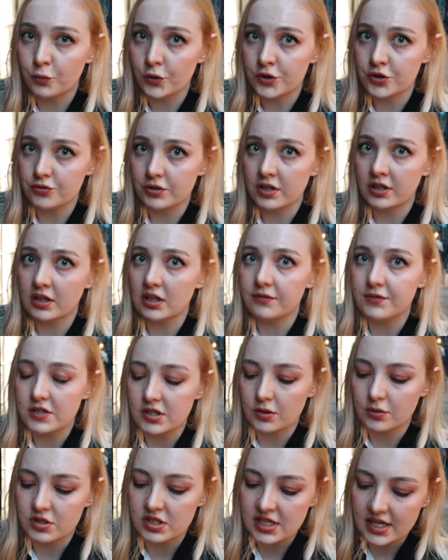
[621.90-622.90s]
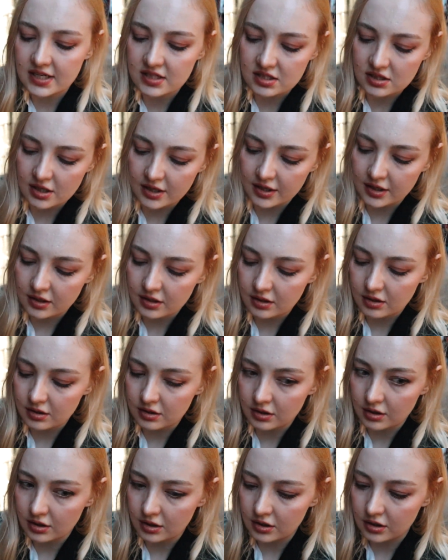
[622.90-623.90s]
wondering if it's going to taste like
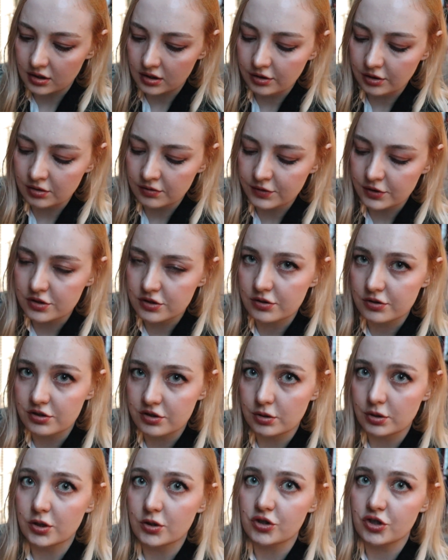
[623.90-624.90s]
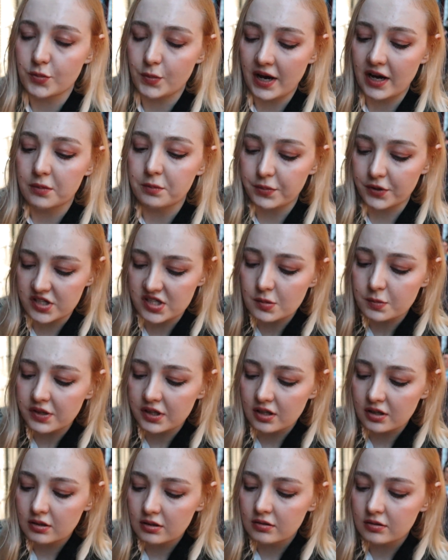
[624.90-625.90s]
the Universal Studios Japan
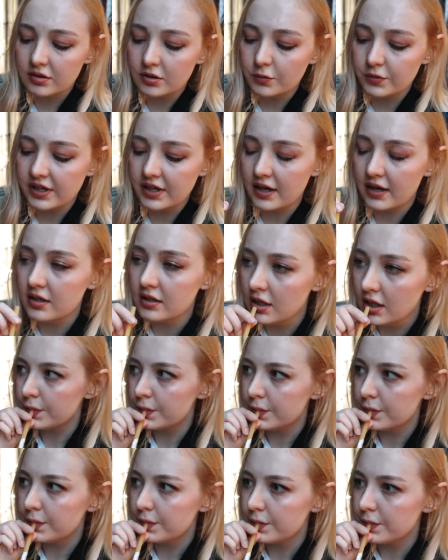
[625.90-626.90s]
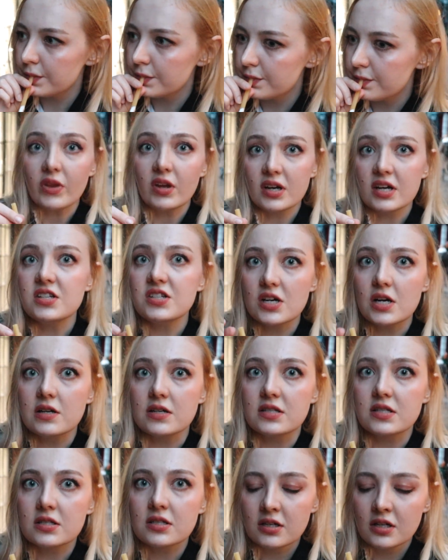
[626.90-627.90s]
butterbeer that we had. It
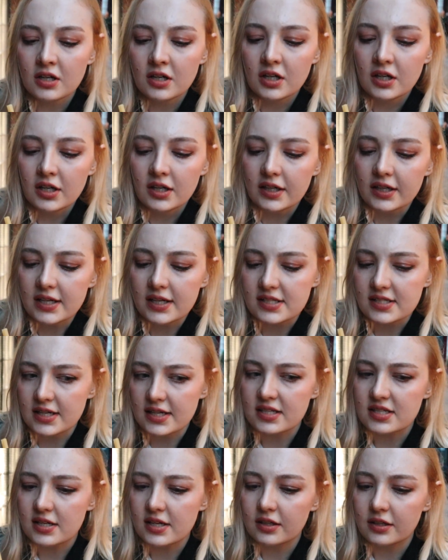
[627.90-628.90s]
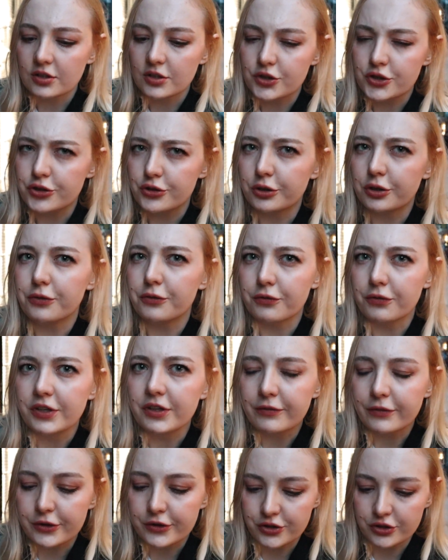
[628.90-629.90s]
does. It tastes like a sugar-free
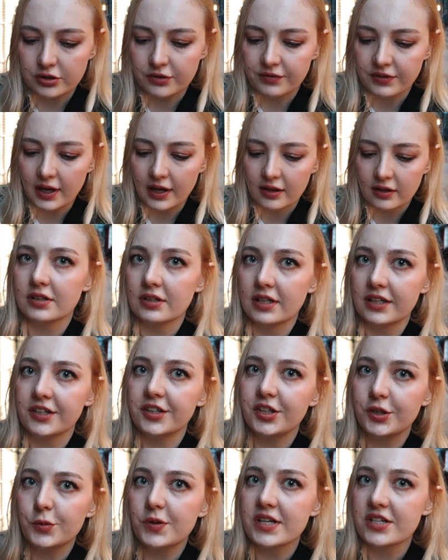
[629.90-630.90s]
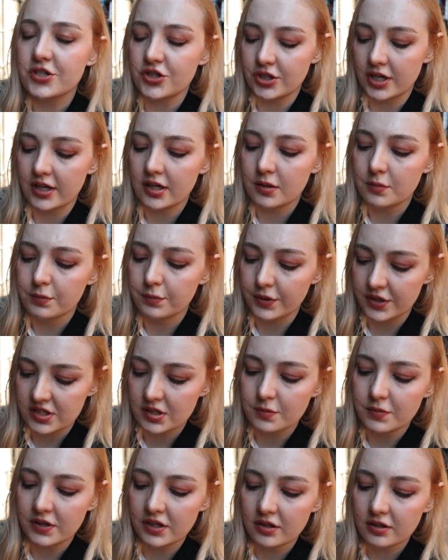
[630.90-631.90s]
version of that, like a USJ
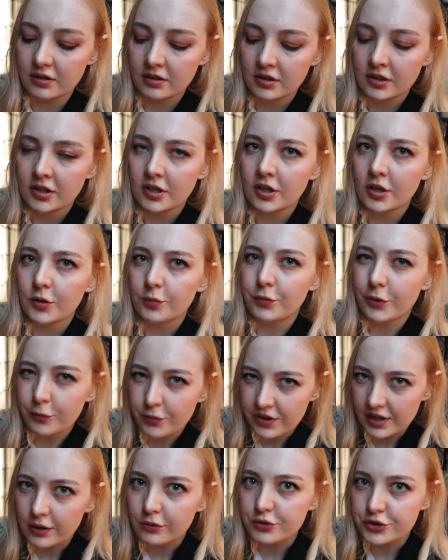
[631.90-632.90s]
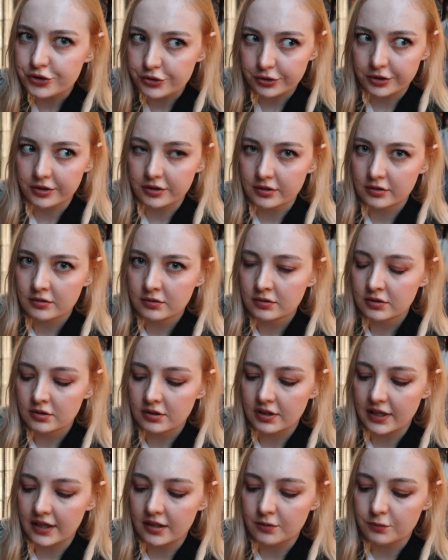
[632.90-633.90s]
butterbeer, but without sugar
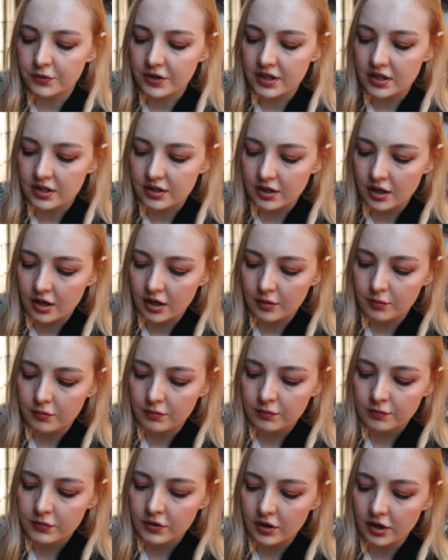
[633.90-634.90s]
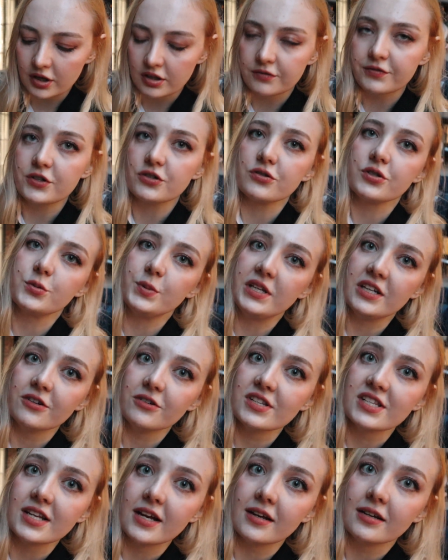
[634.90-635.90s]
and with artificial sweetener
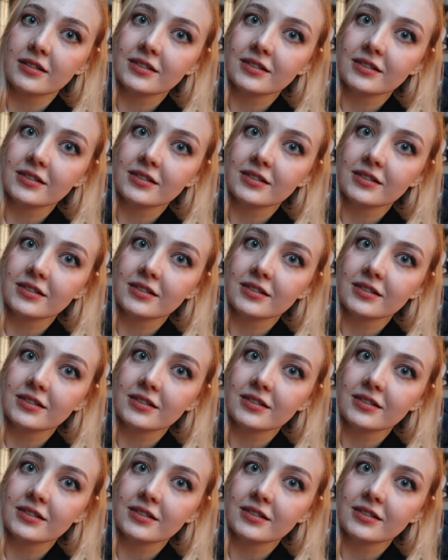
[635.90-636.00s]
instead.